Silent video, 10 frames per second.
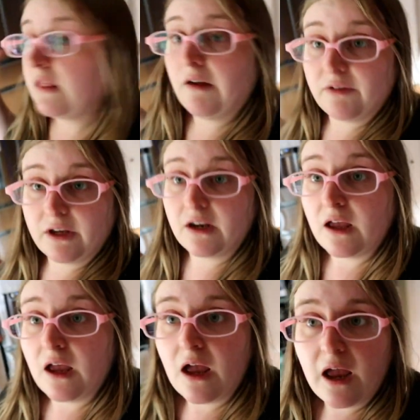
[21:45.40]

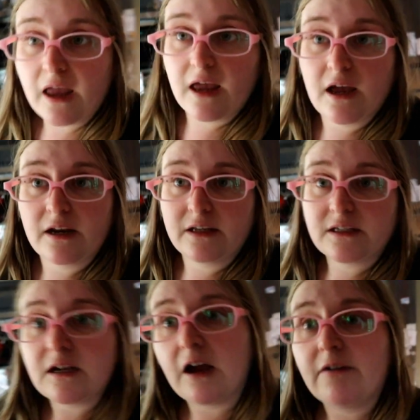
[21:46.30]
11 and
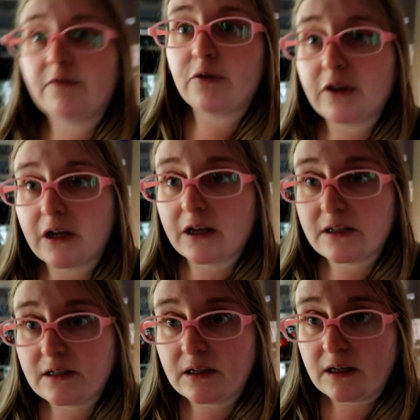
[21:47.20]
it's time for the
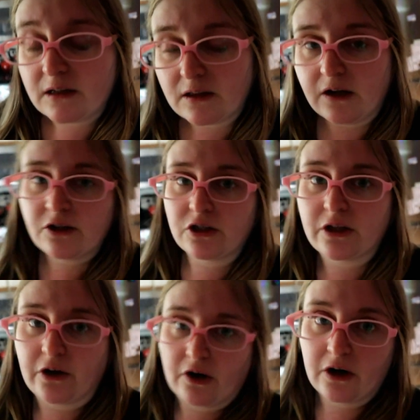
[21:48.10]
kids to eat
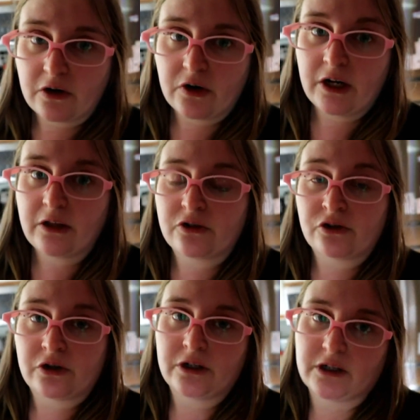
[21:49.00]
lunch. They're hungry, they're
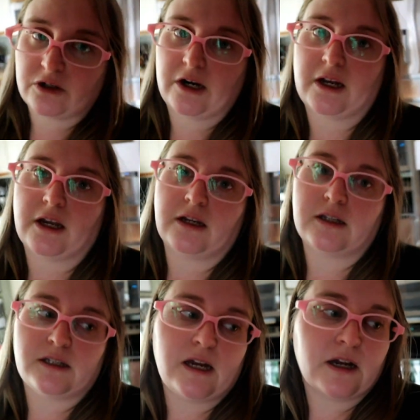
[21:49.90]
starting to try to get
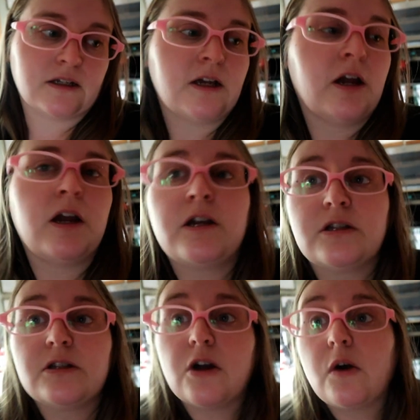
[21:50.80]
into snacks.
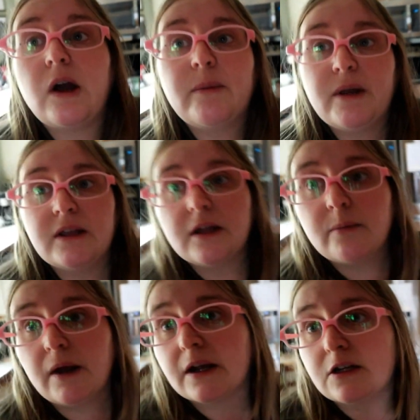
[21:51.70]
So I made
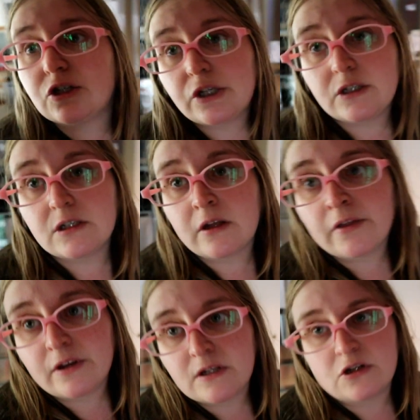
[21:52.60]
them mac and cheese.
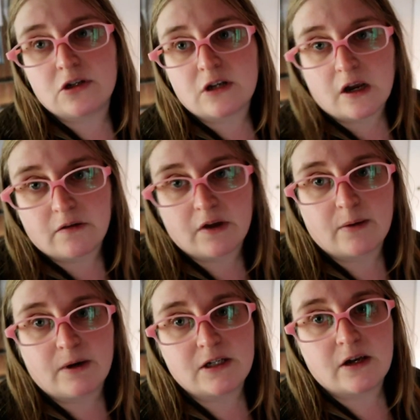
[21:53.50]
This is just kind of
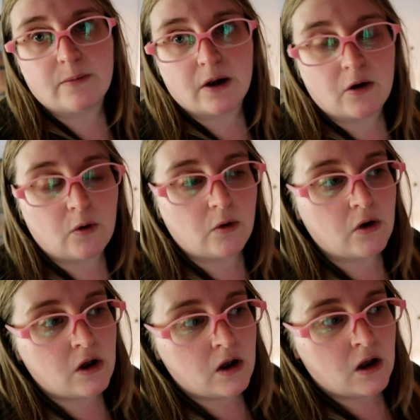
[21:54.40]
like my
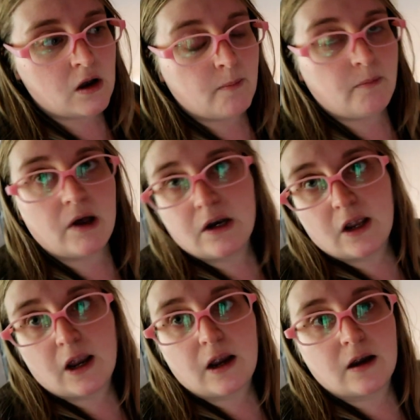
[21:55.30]
typical
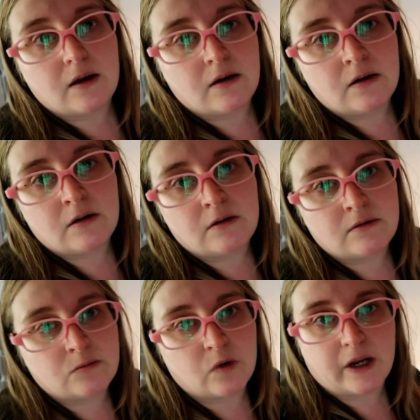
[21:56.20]
Monday,
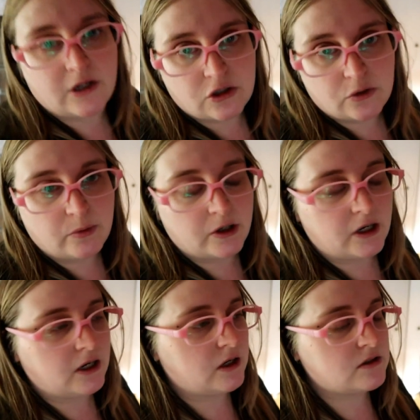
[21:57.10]
what I do
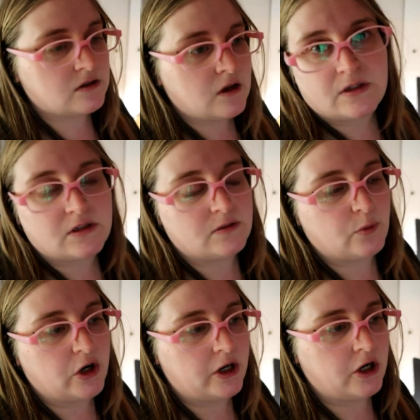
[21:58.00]
Mondays. This is
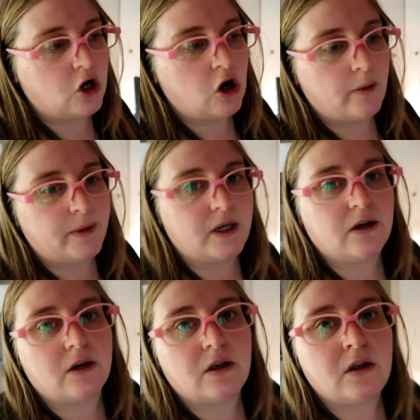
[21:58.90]
a pretty
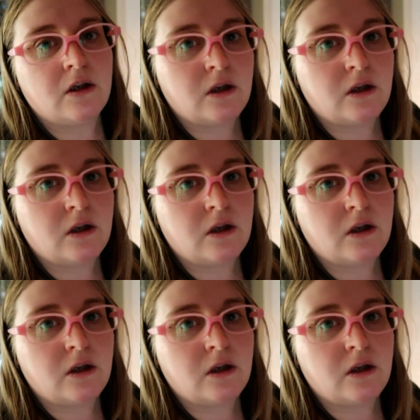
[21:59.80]
common